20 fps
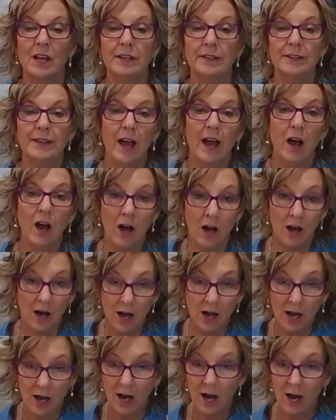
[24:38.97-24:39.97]
Now,
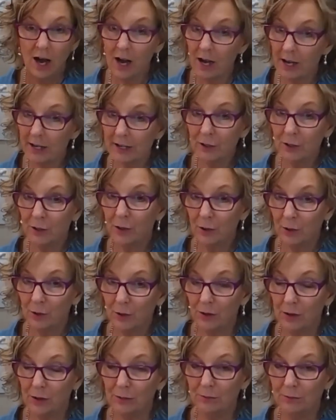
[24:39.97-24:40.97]
I
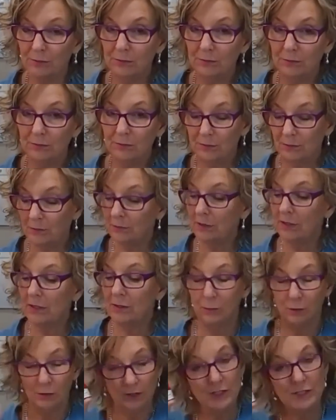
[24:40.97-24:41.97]
call them,
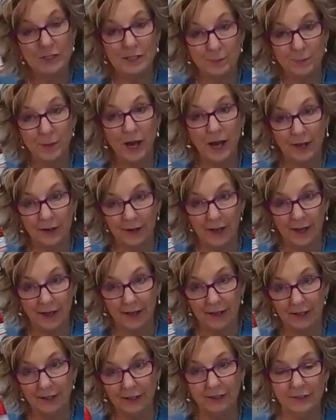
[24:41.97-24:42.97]
well, this is part
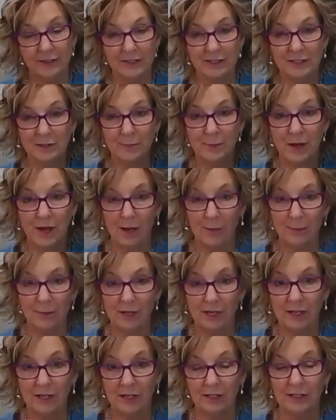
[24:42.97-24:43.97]
A and this is part
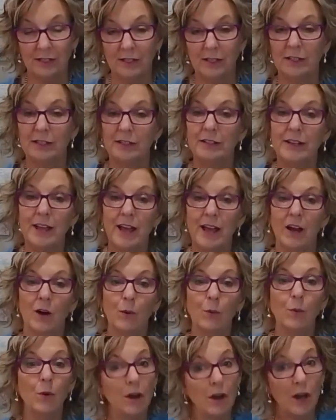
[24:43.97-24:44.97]
B. Now,
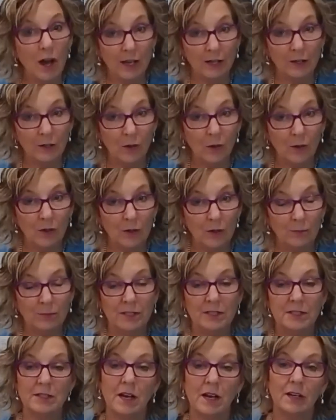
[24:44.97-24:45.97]
what I call them
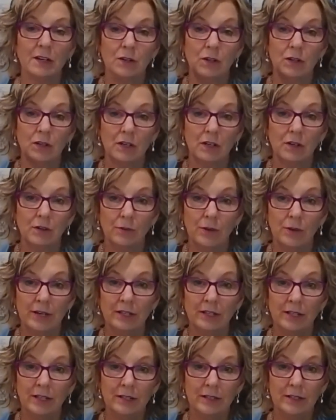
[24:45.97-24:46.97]
is, I call it
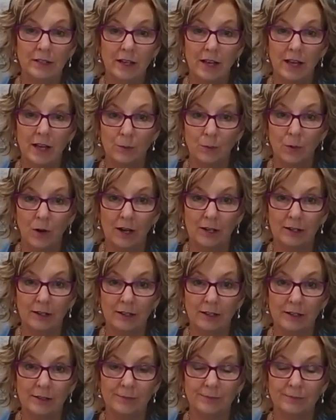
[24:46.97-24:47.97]
red lid and white
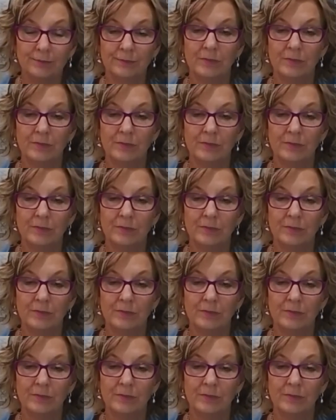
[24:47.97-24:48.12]
lid.